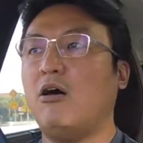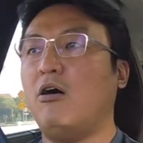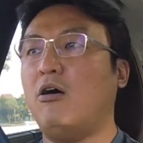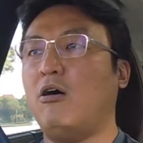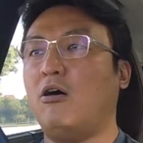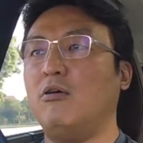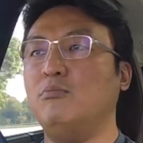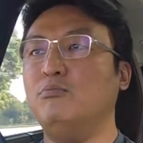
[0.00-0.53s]

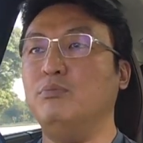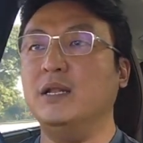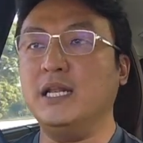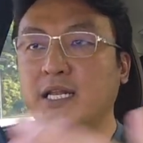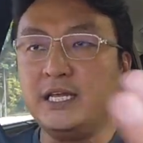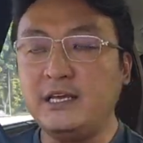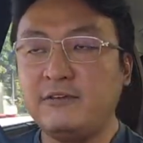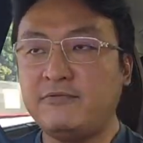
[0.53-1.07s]
or
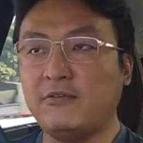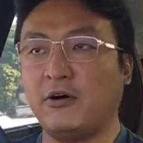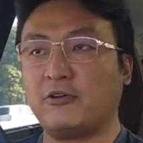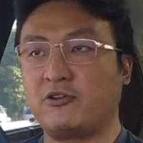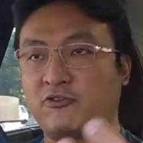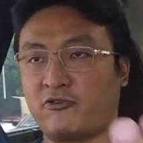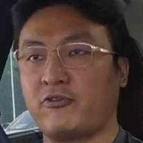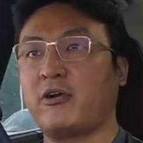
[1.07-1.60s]
believe or
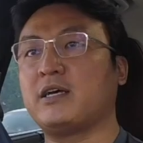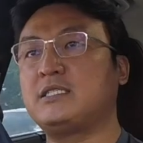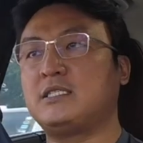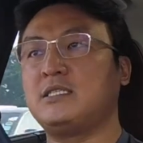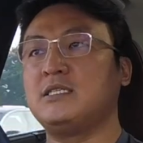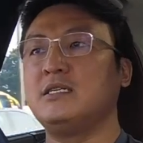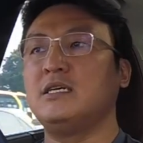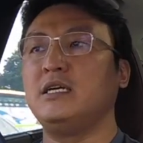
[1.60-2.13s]

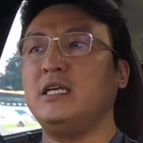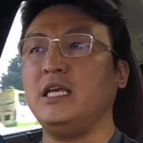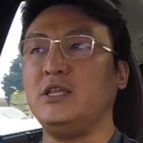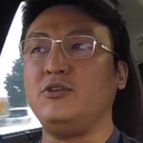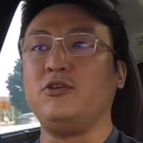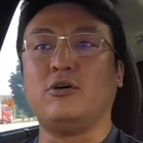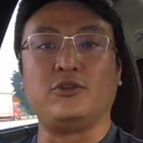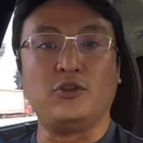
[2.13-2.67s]
trust
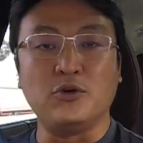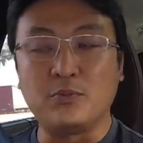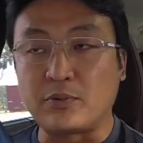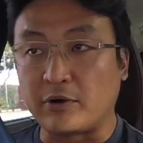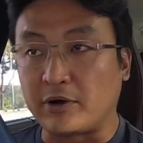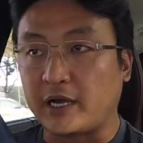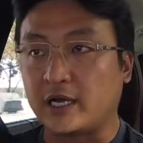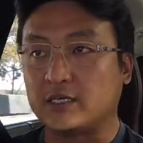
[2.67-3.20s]
in your new
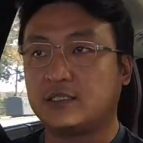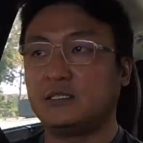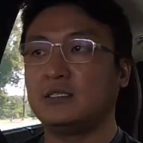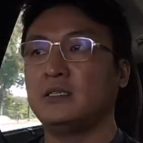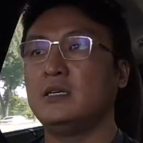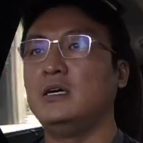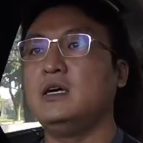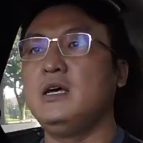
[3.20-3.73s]
products.
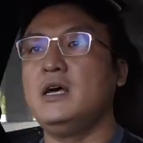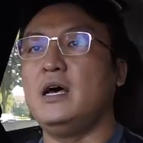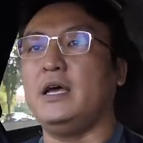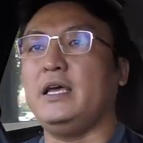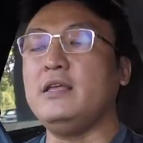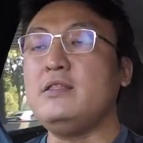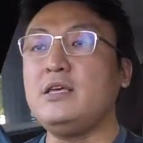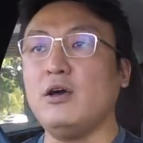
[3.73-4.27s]

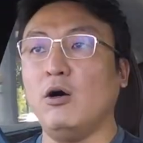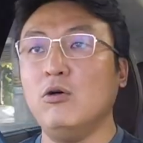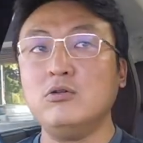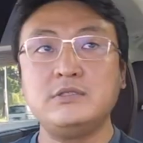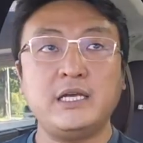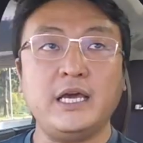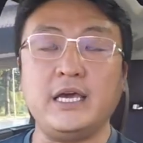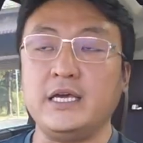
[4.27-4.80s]
In the
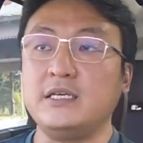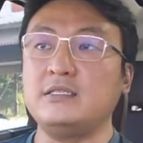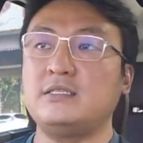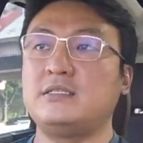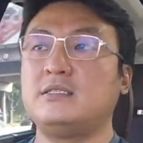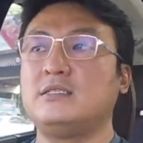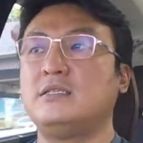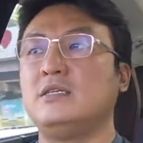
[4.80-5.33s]
old
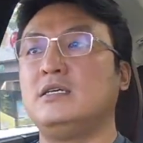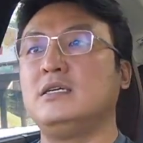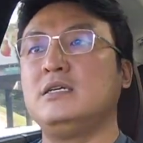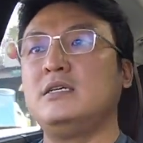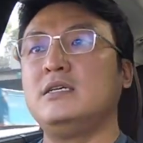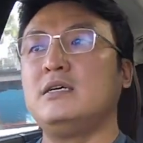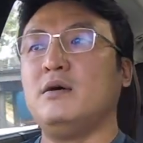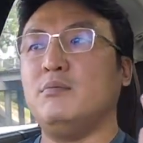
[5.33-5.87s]
days,
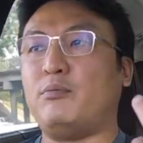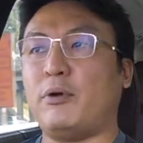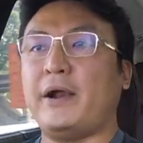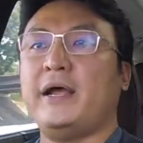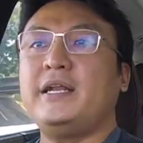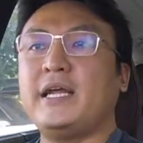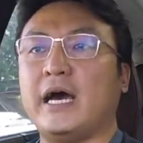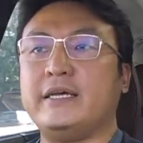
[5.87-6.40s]

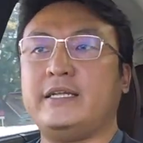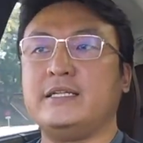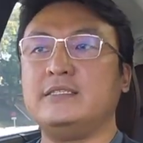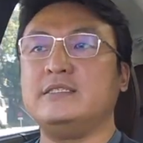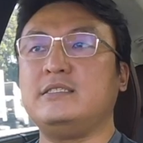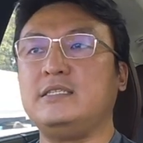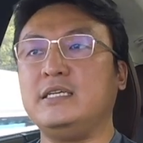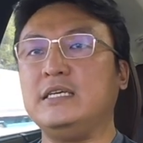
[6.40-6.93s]
brand
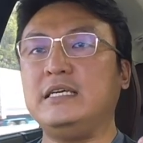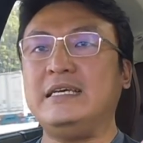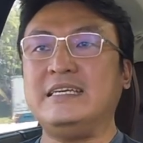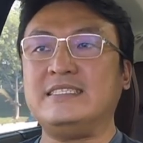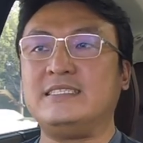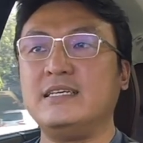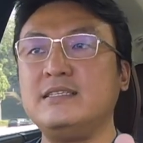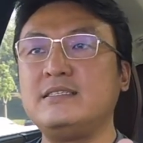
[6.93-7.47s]
identity
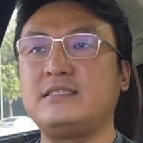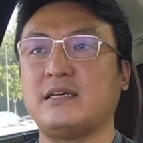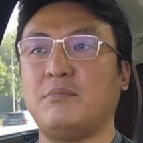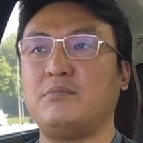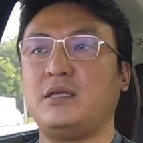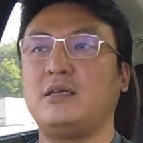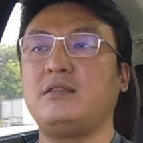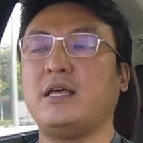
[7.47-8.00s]
isn't
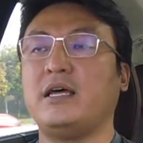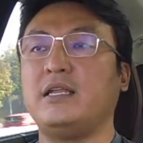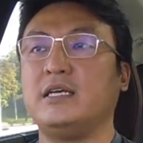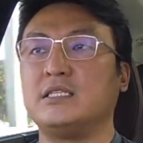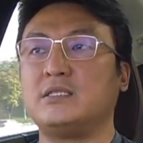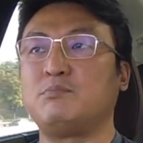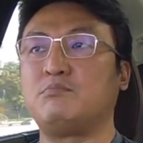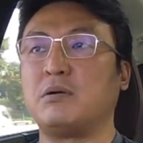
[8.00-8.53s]
something that
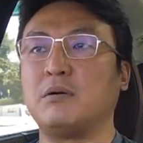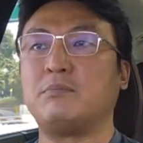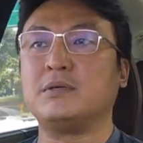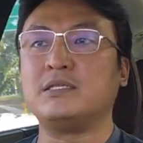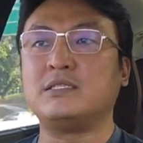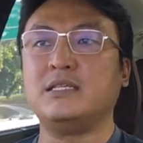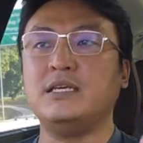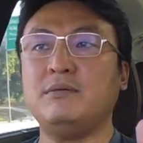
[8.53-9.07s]
is
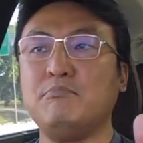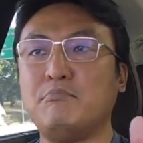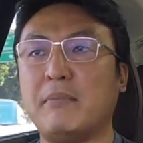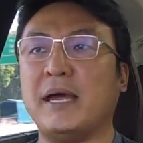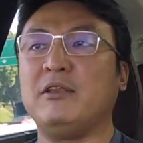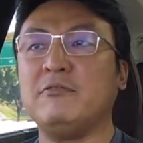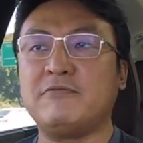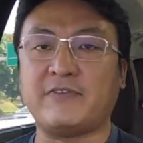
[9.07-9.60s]
purposely
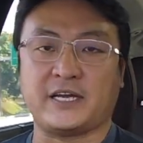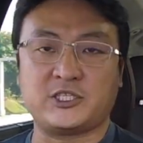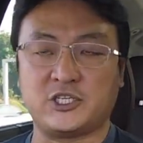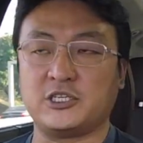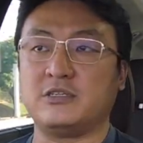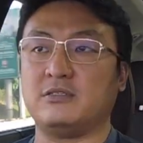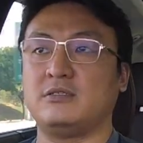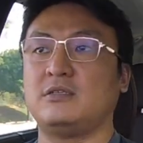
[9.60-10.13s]

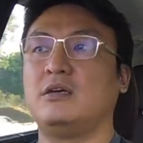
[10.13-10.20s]
manufactured.